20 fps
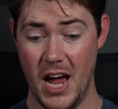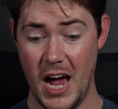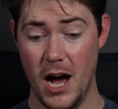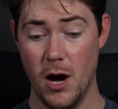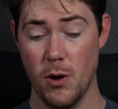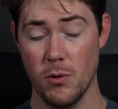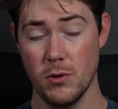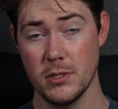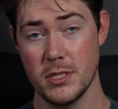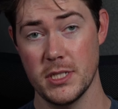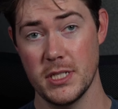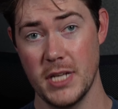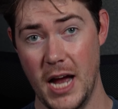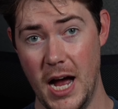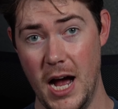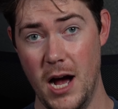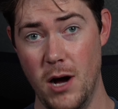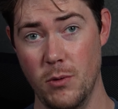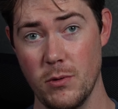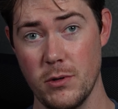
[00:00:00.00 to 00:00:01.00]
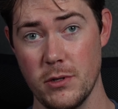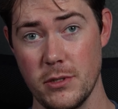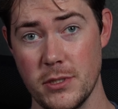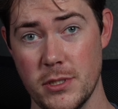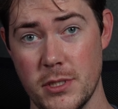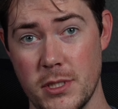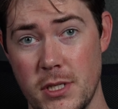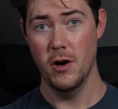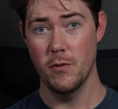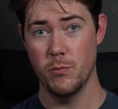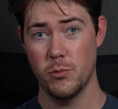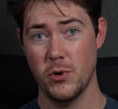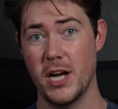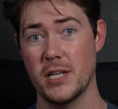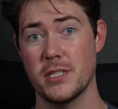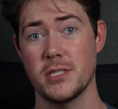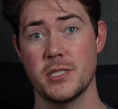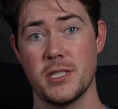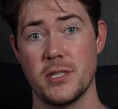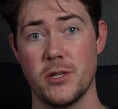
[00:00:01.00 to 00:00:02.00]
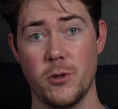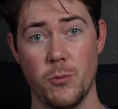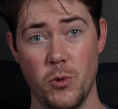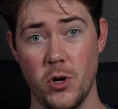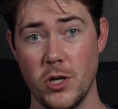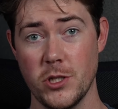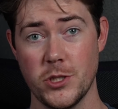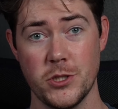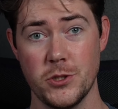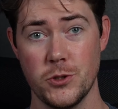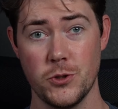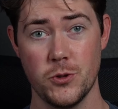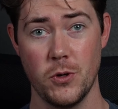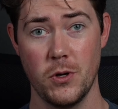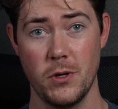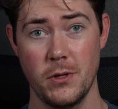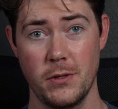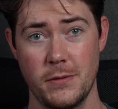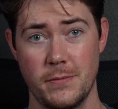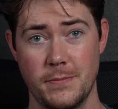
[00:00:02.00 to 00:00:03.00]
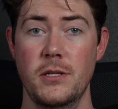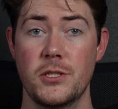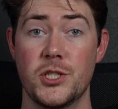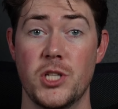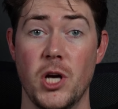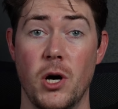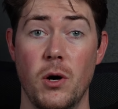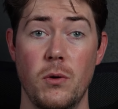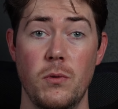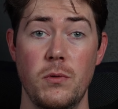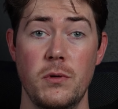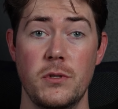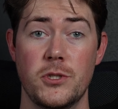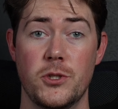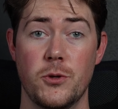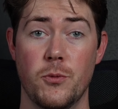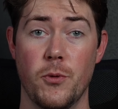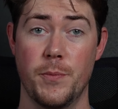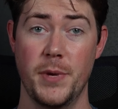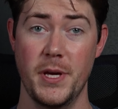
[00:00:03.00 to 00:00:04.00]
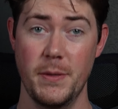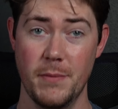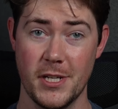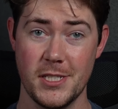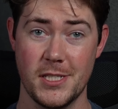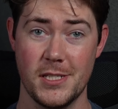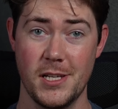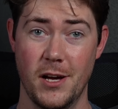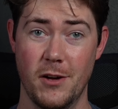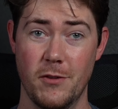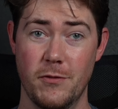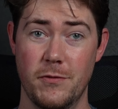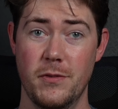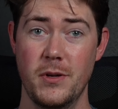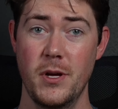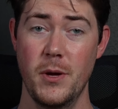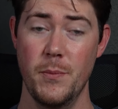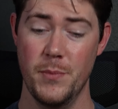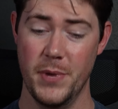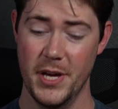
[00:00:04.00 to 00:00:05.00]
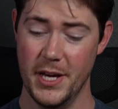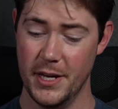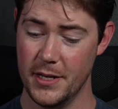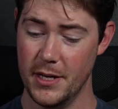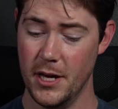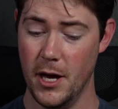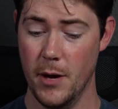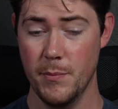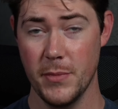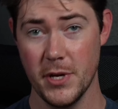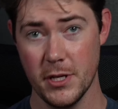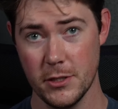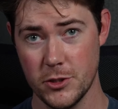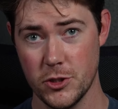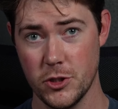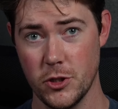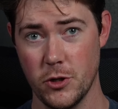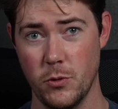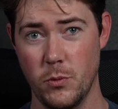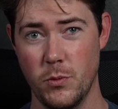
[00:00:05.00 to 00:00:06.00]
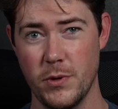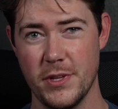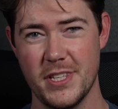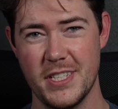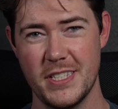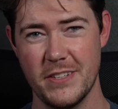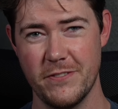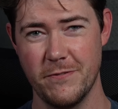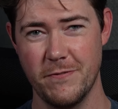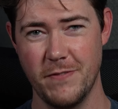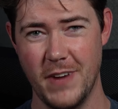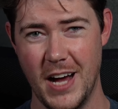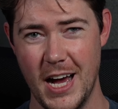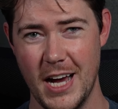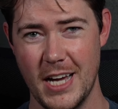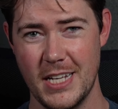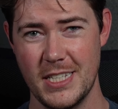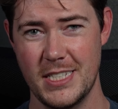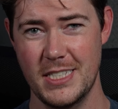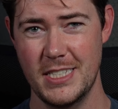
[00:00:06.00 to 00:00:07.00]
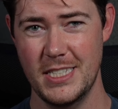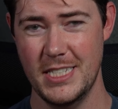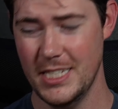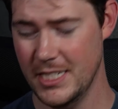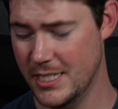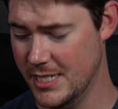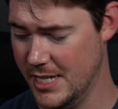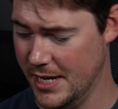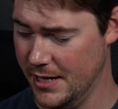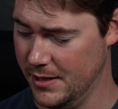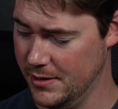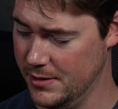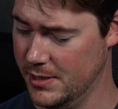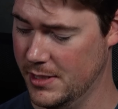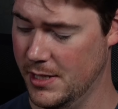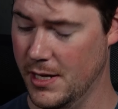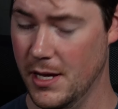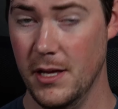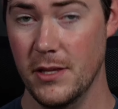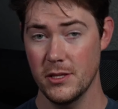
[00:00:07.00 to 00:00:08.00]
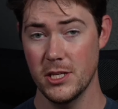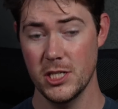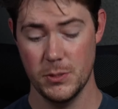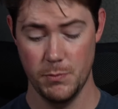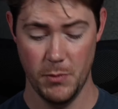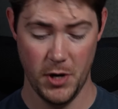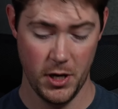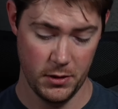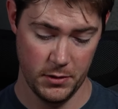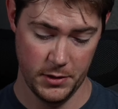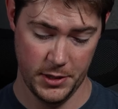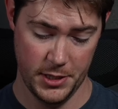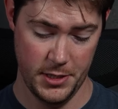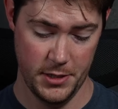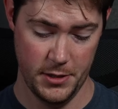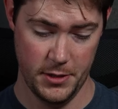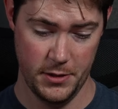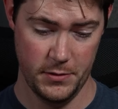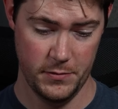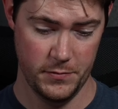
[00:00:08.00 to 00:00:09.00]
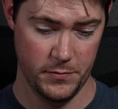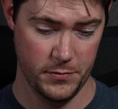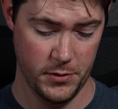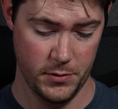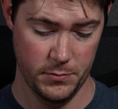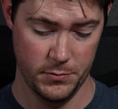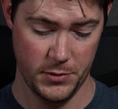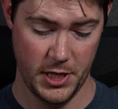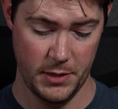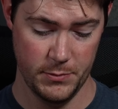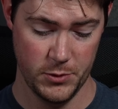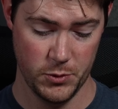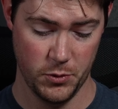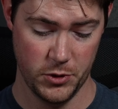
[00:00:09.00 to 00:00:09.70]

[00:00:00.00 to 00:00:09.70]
hours and hours of practicing their brush control. So to repeat myself, pick a miniature with defined details. This model here from Games